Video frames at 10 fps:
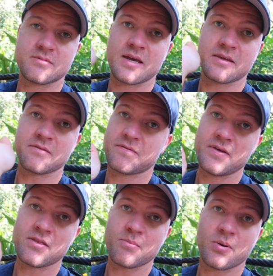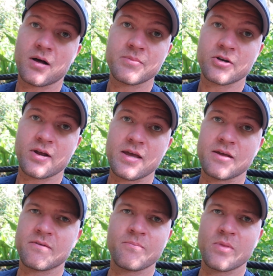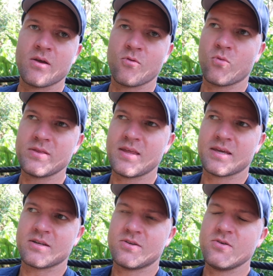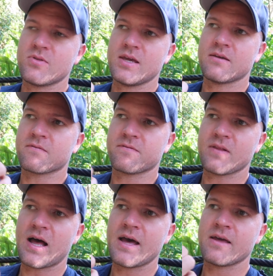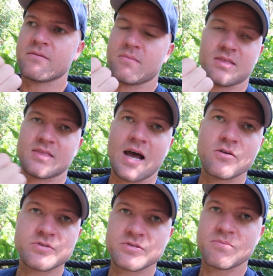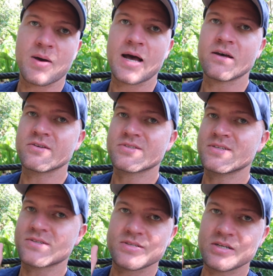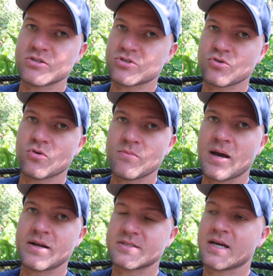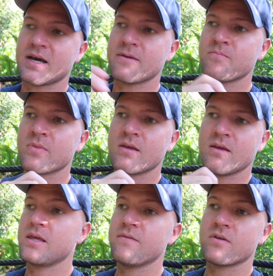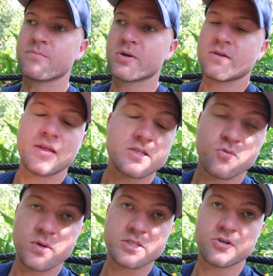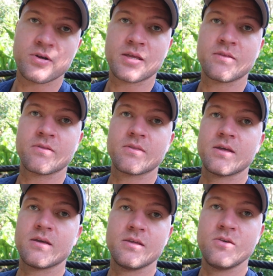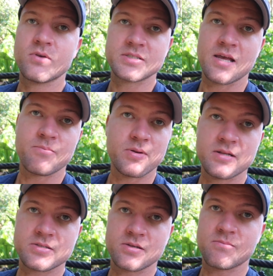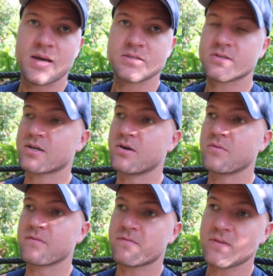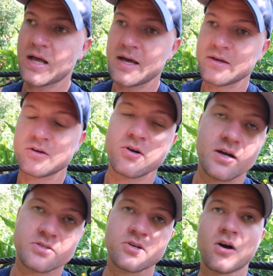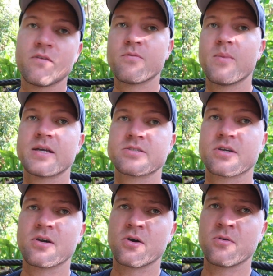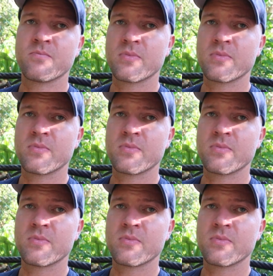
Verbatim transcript: that can fit in the palm of your hand, what they can do. They can fly thousands of miles in such a short amount of time. Even a bird that's wintering in the Yucatan Peninsula in Mexico and flying across the Gulf of Mexico